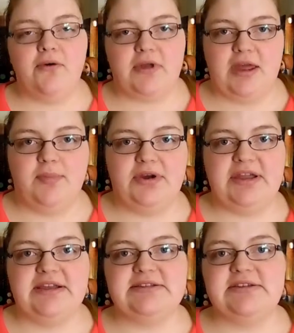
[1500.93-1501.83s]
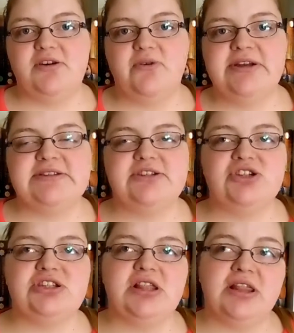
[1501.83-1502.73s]
Okay, bookies, so it's
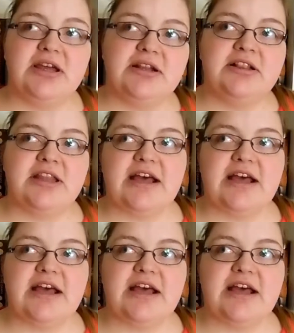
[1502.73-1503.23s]
just a little